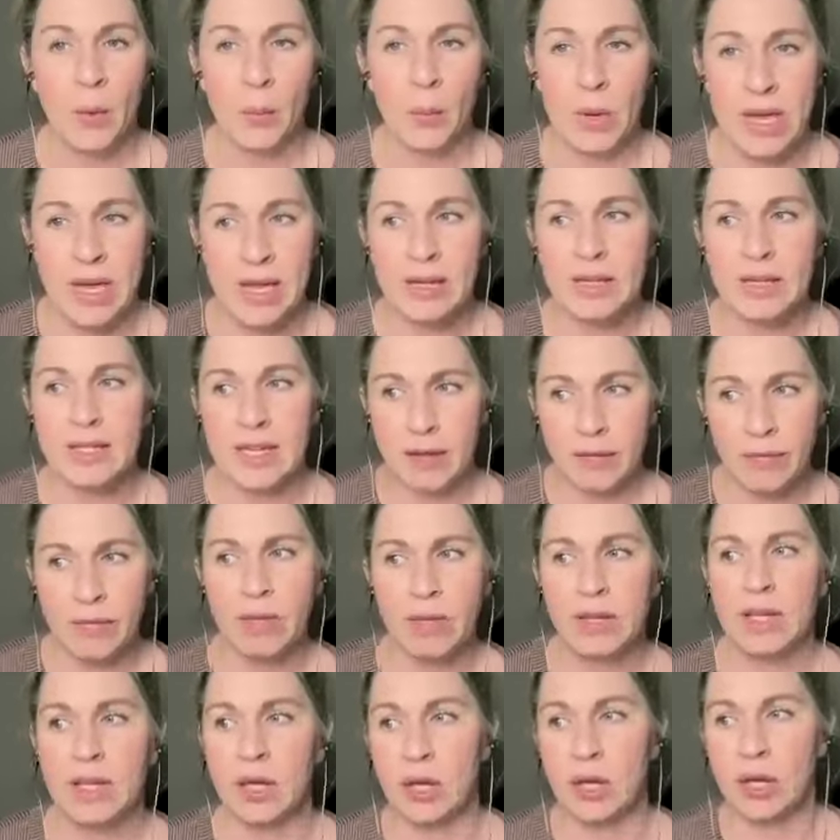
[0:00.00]
We can
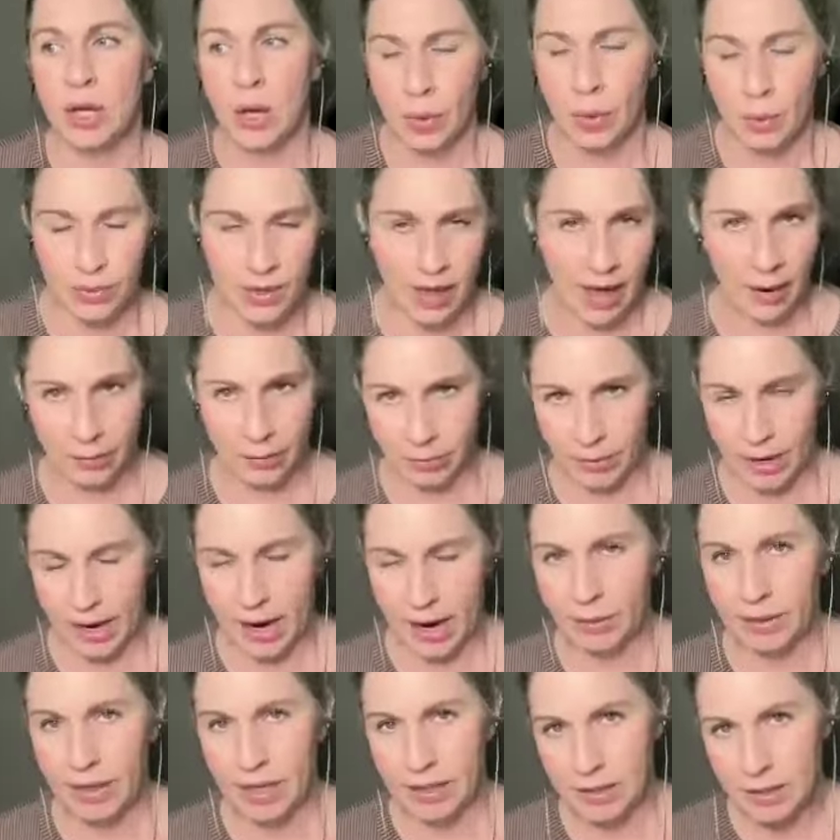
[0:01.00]
definitely go that
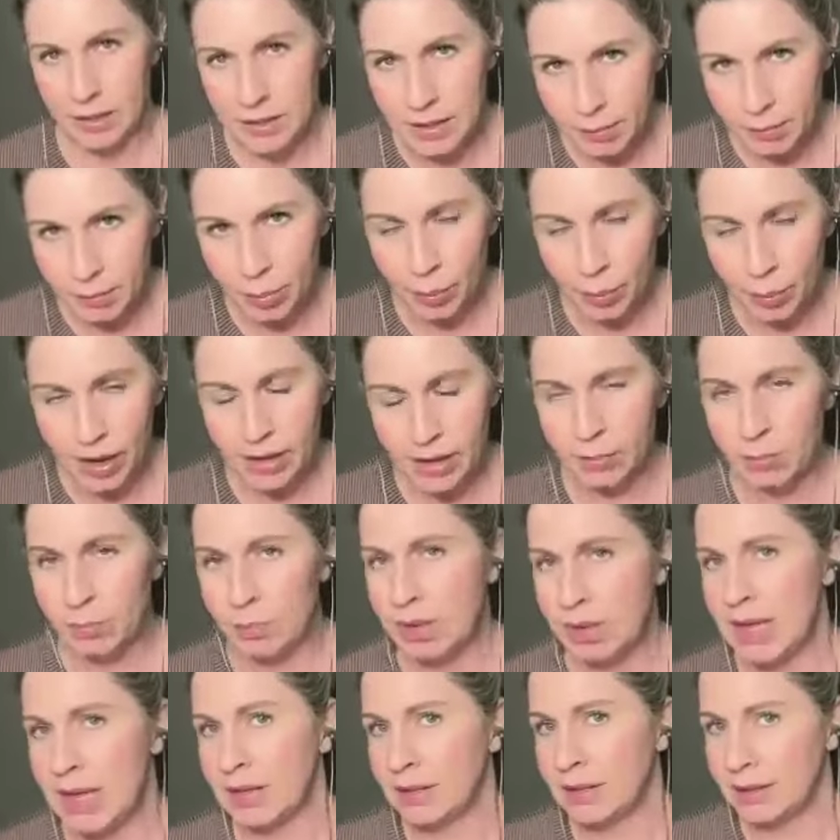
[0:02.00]
route at some
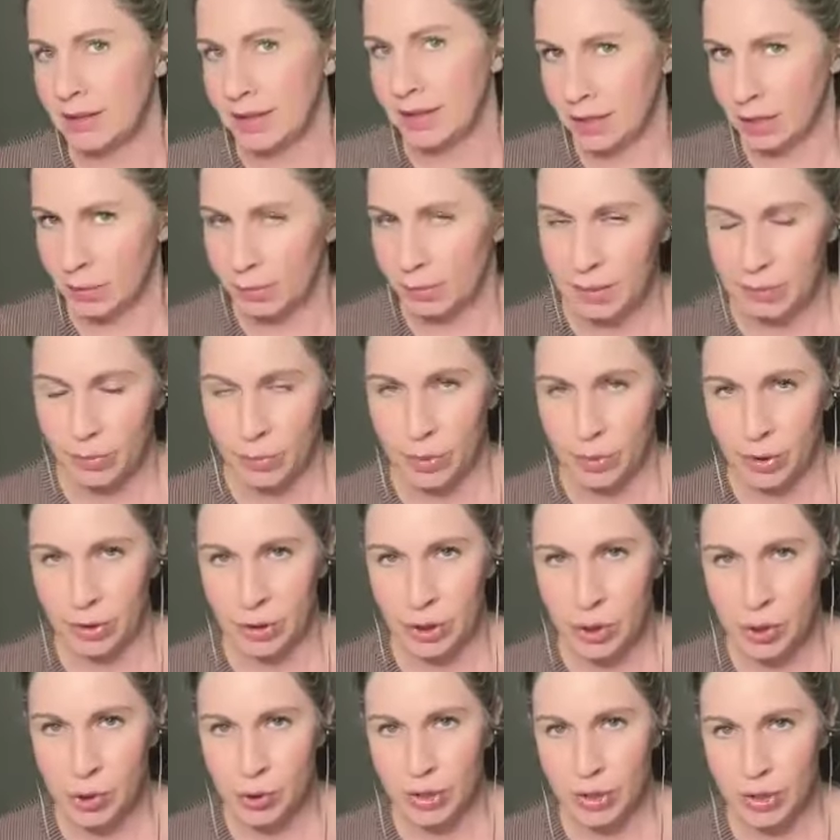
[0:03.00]
point, be a little bit more
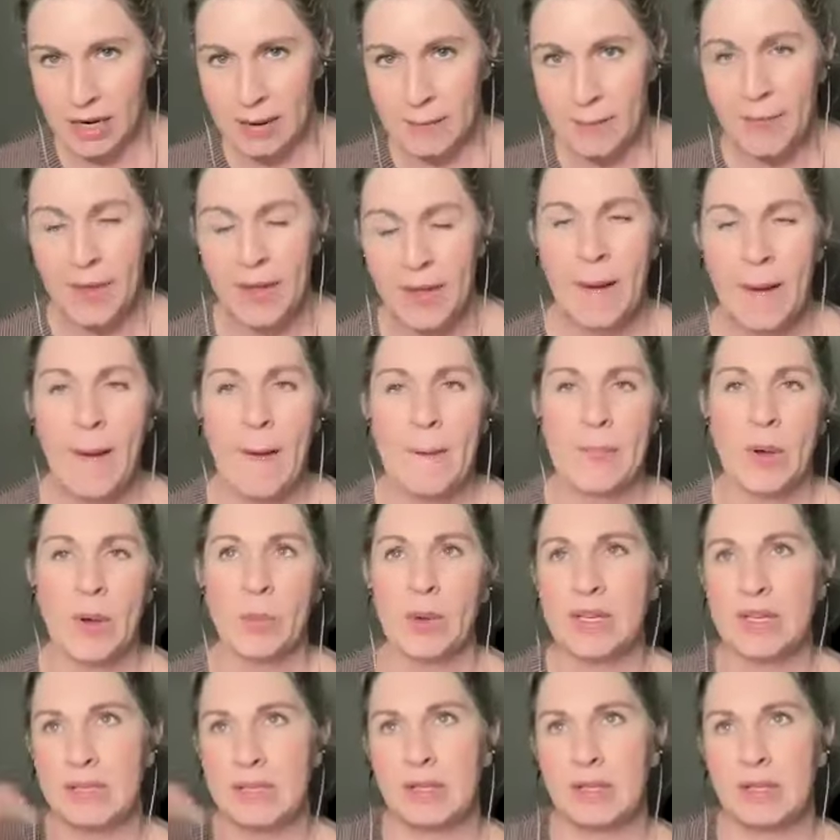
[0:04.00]
extreme, but
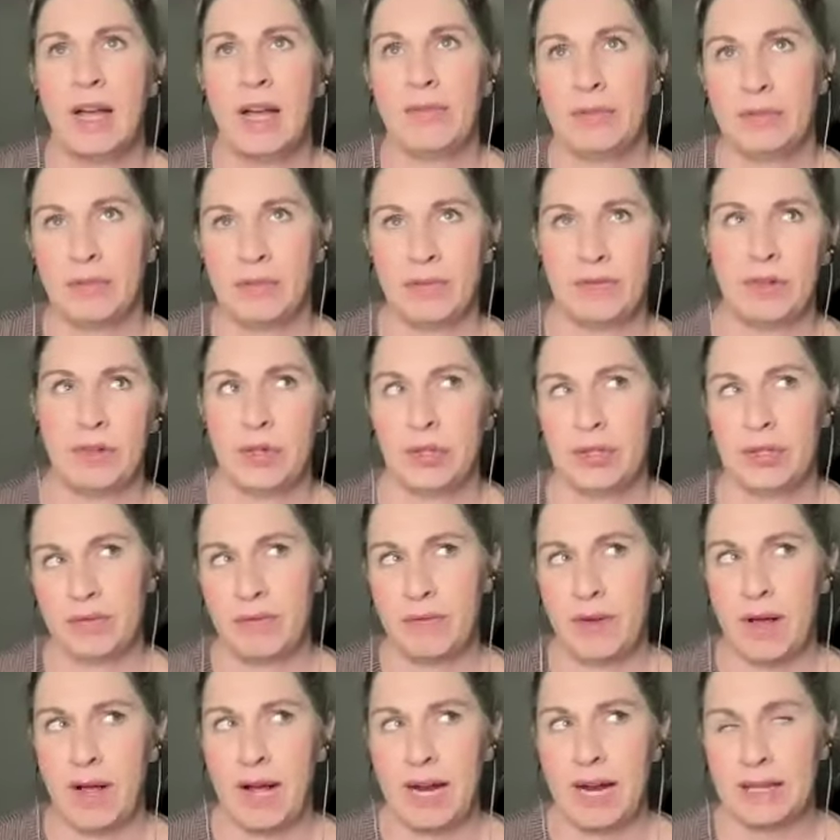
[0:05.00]
we still have to first
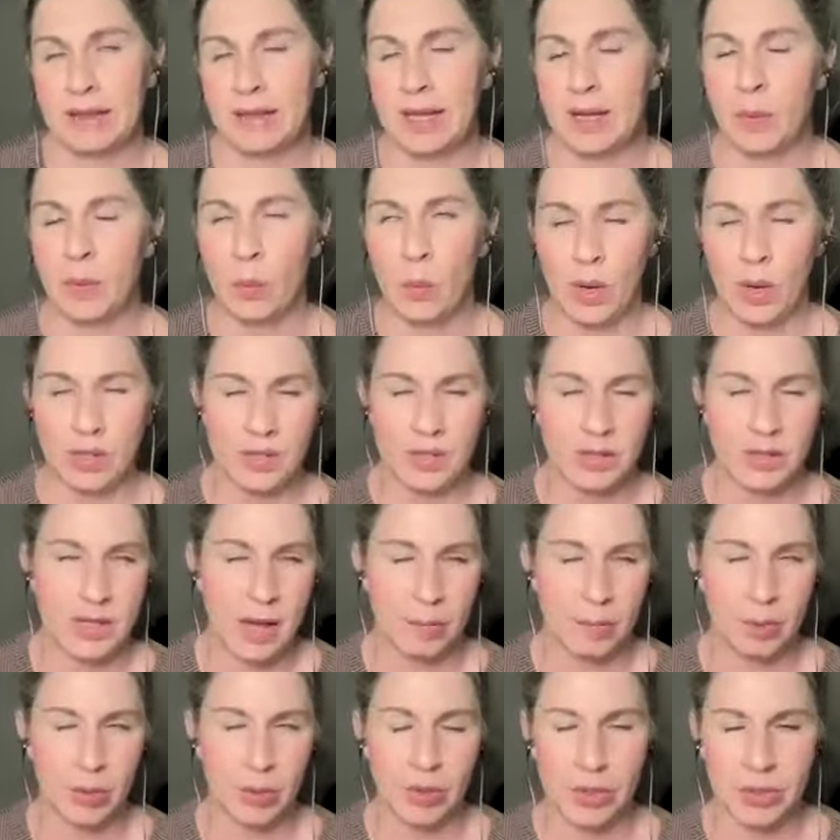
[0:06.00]
find like what's
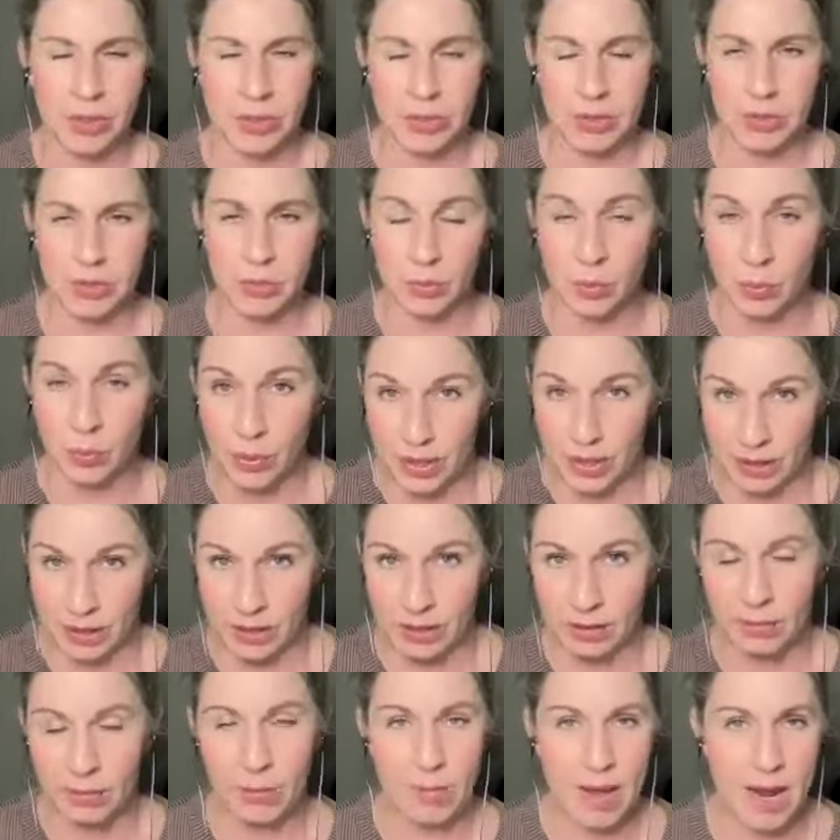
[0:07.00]
that person's
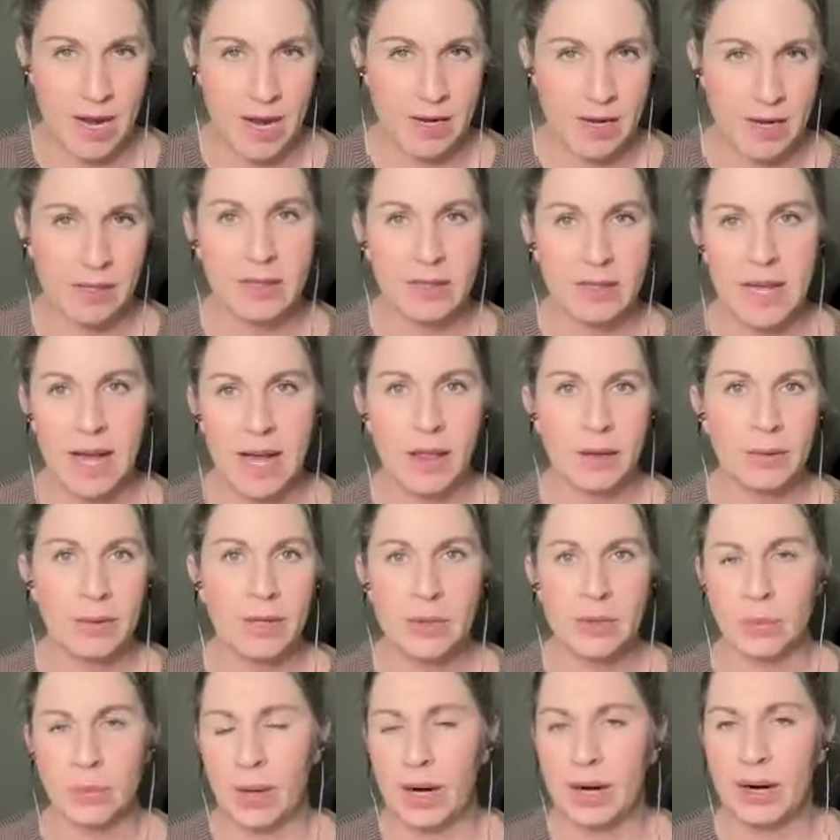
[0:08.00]
real maintenance
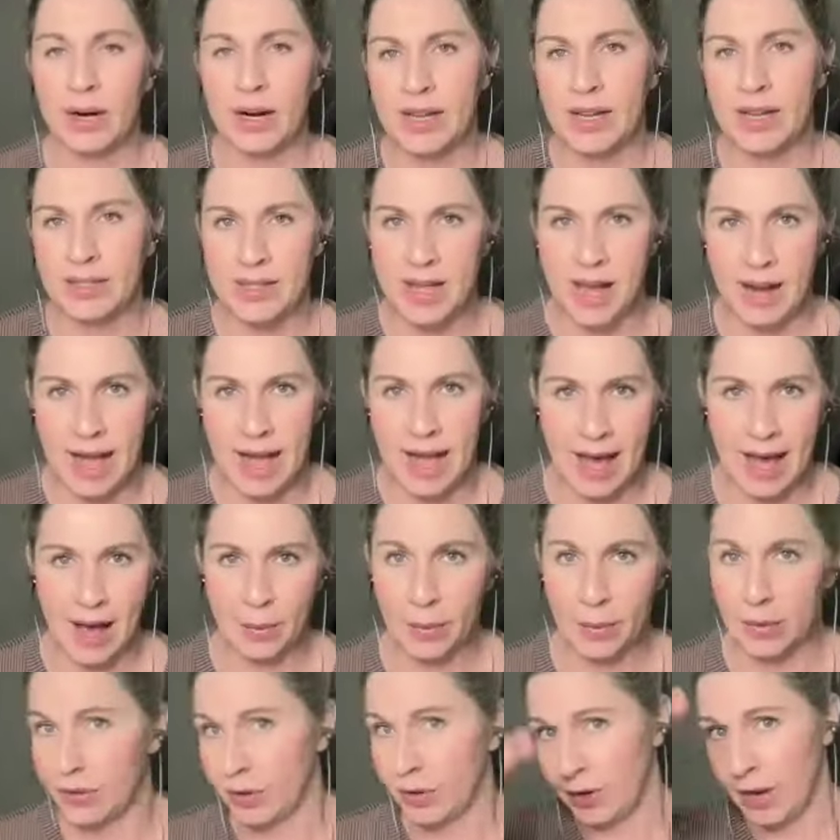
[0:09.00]
calories, where is that
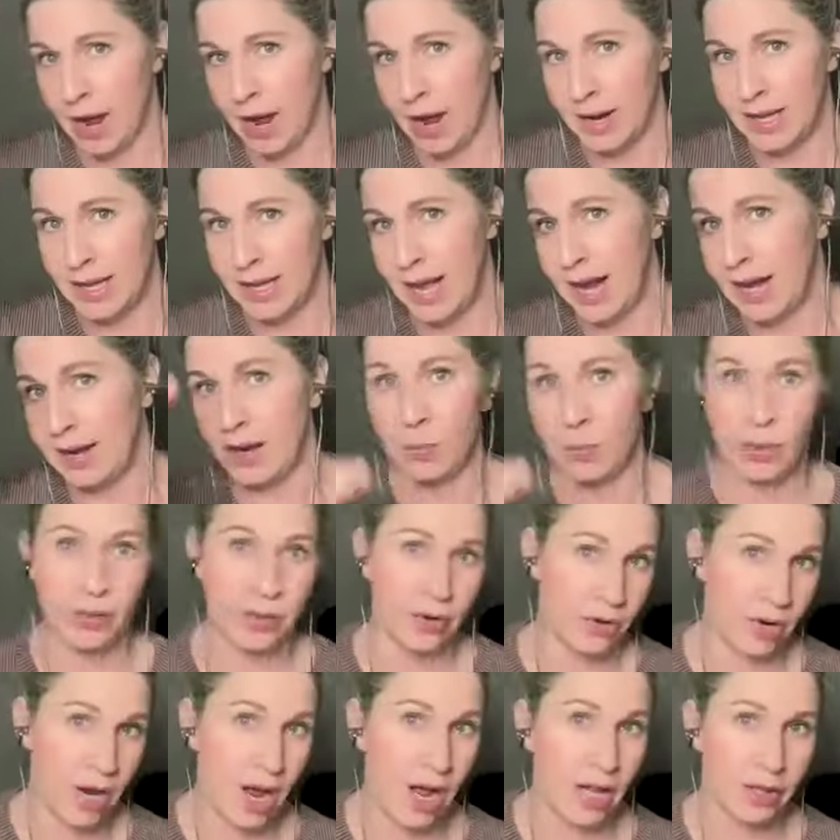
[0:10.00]
at, where they're not gaining, where
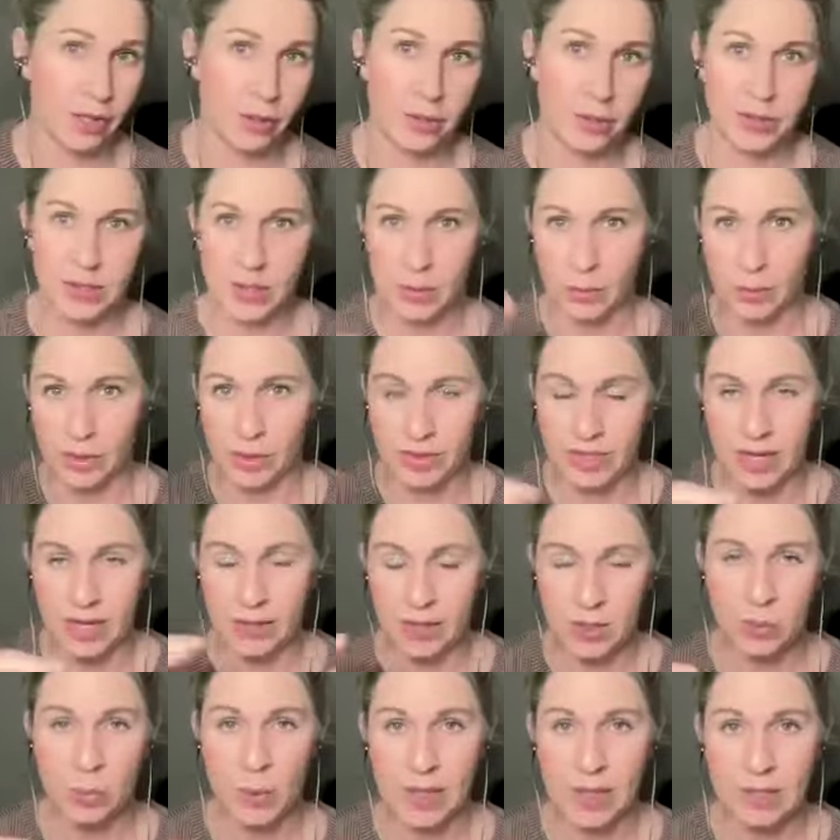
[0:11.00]
they're not losing, where's
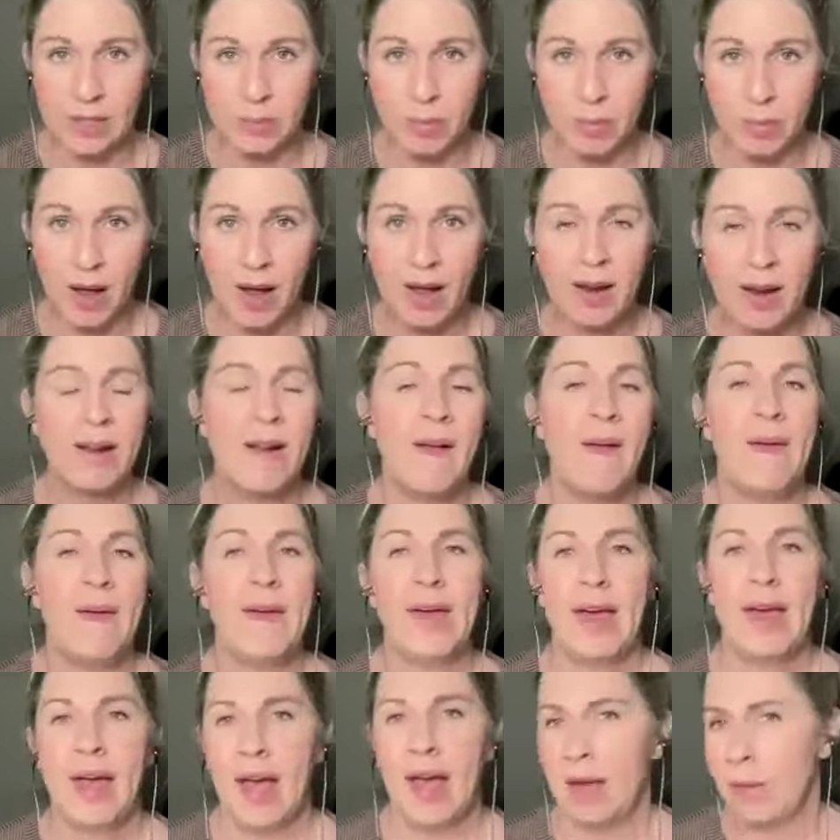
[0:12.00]
that sweet spot,
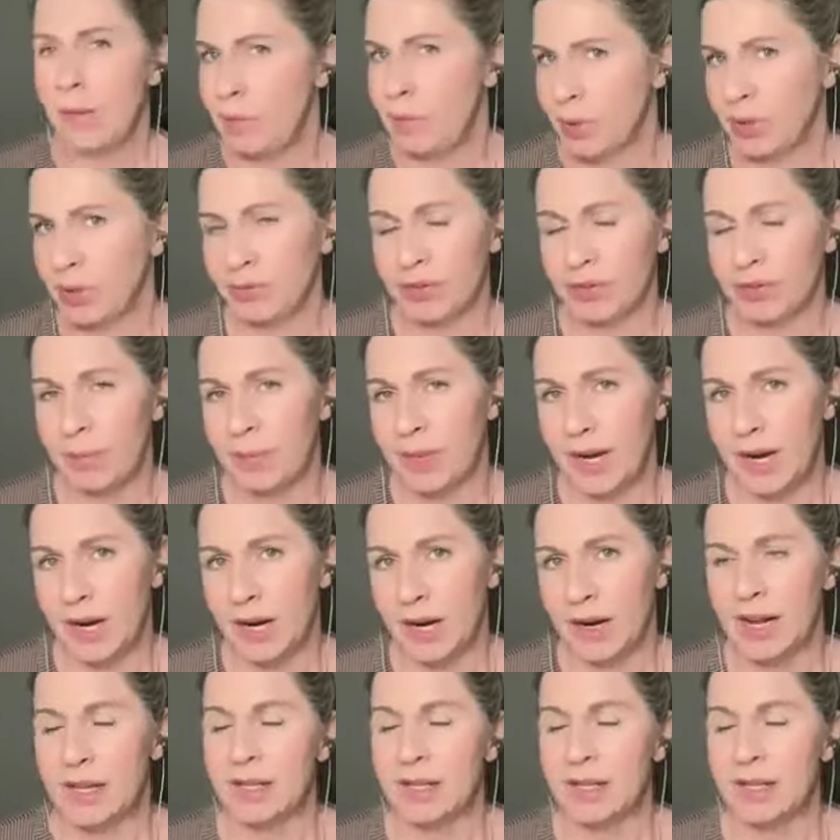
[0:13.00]
and build from there.